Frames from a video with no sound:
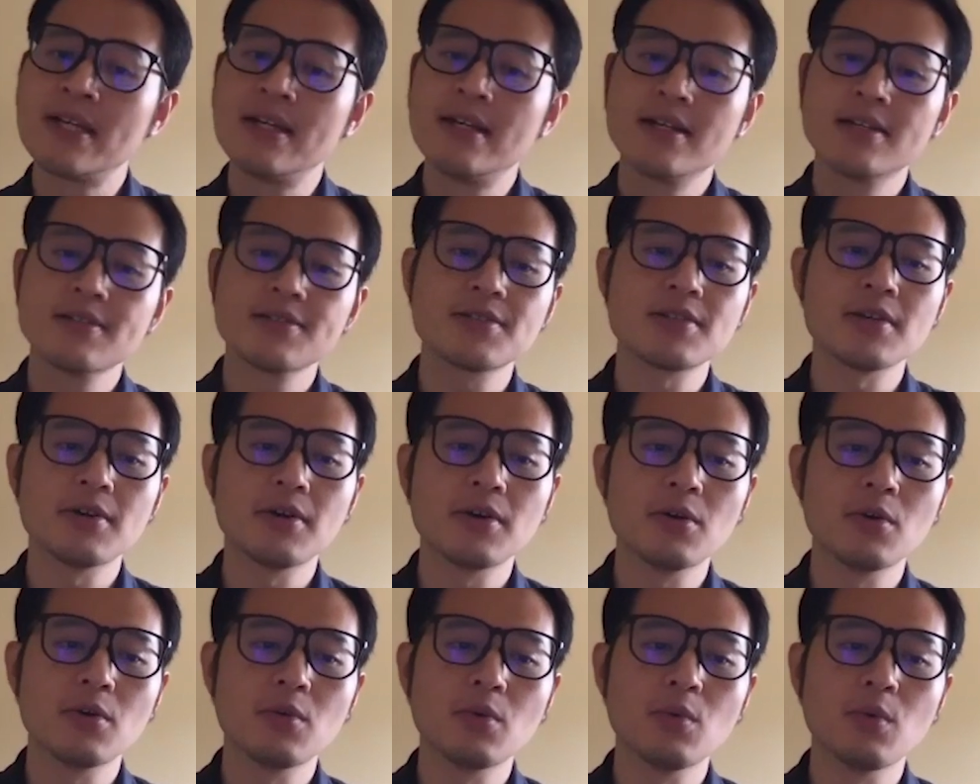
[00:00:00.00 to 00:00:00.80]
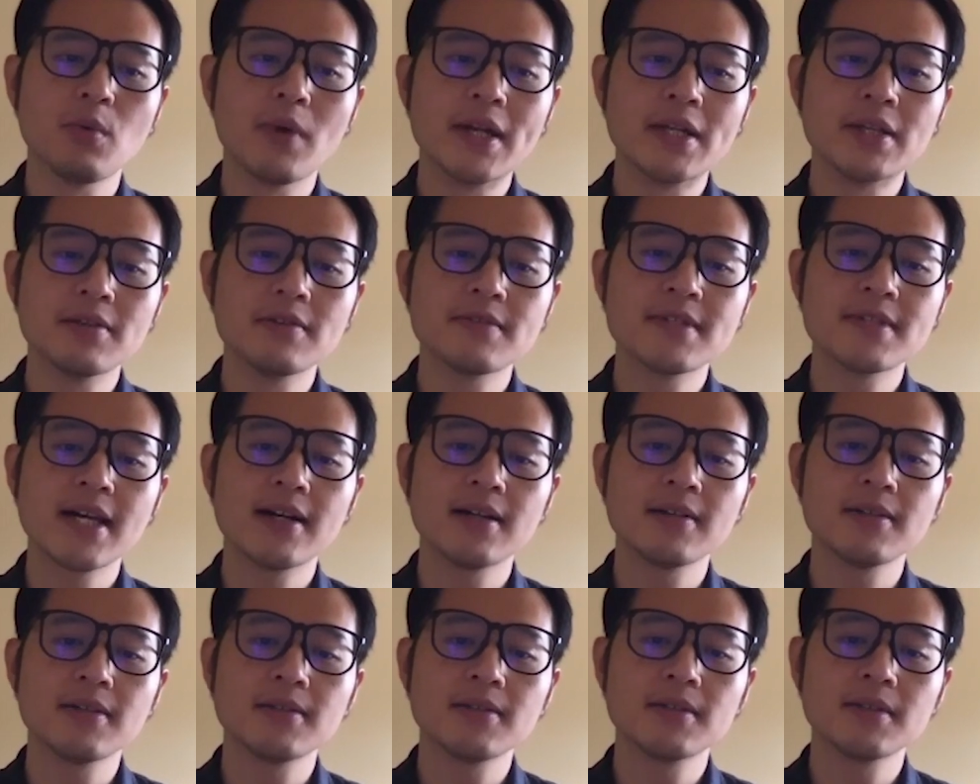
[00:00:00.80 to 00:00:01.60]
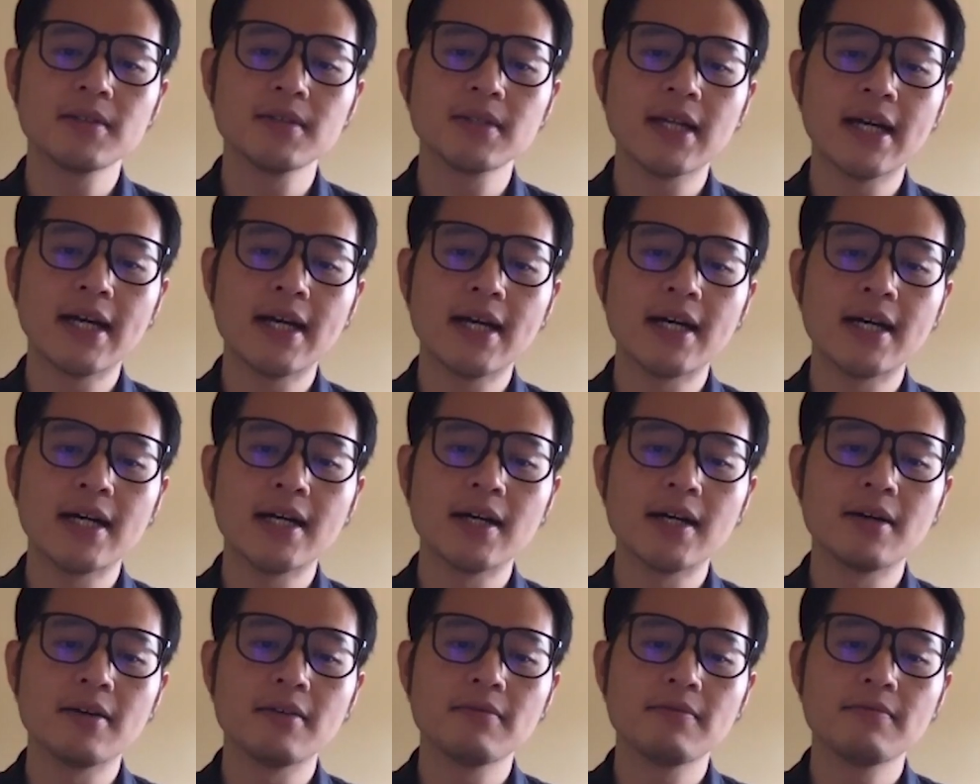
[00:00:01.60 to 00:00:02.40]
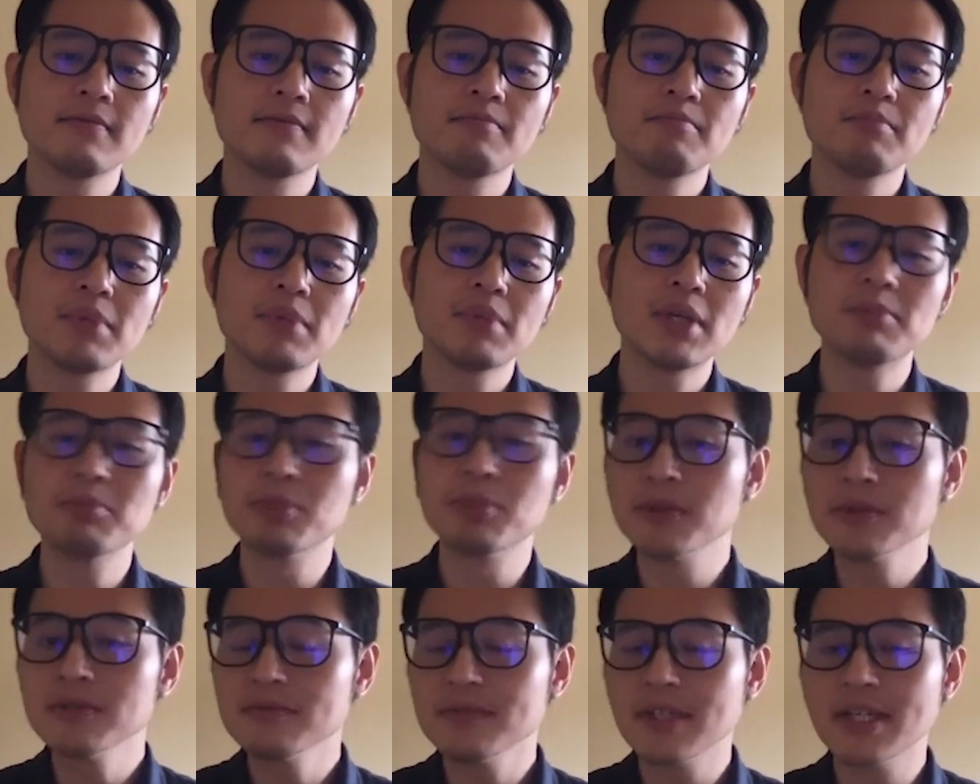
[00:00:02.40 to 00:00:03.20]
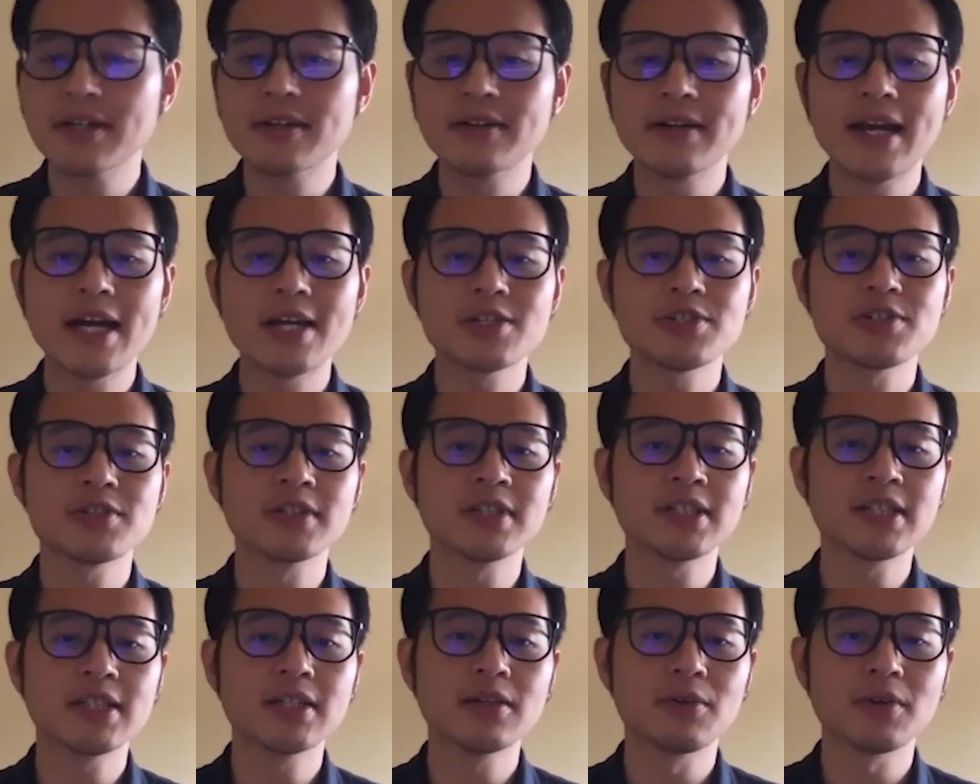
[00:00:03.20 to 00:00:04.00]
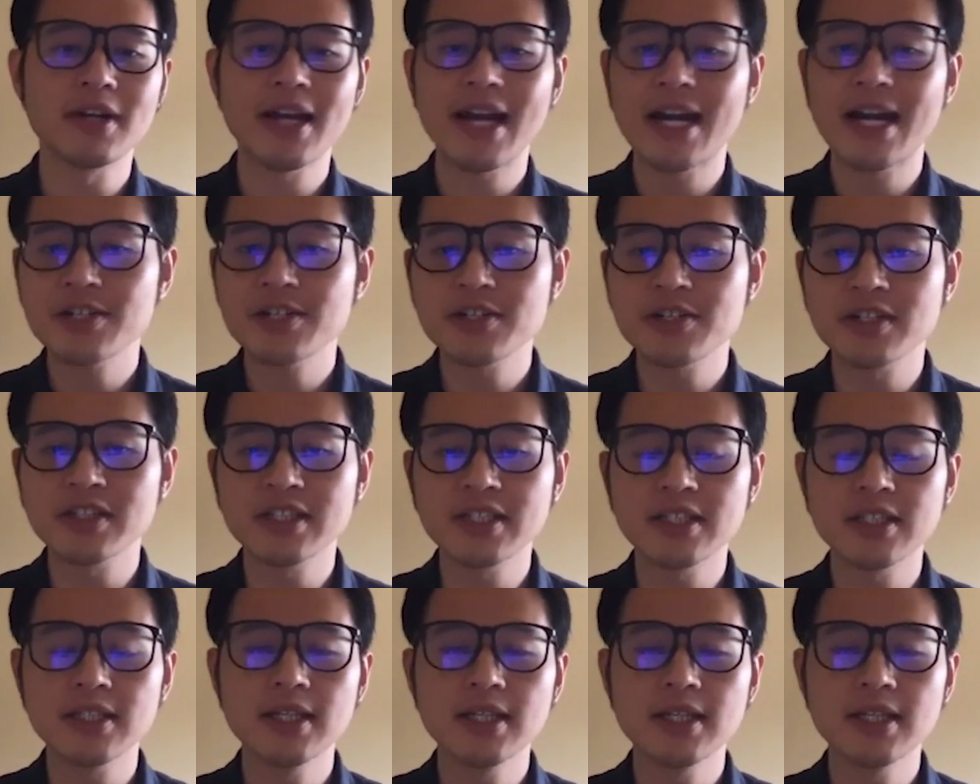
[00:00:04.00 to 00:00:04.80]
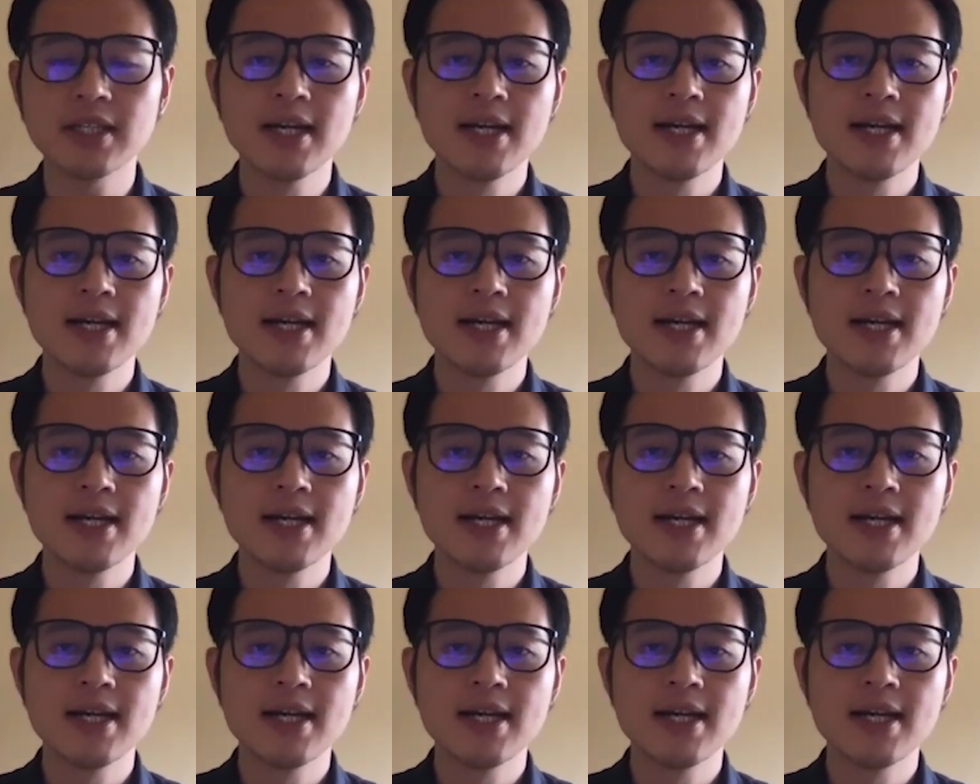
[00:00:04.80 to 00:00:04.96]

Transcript: So when you tell people internationally or nationally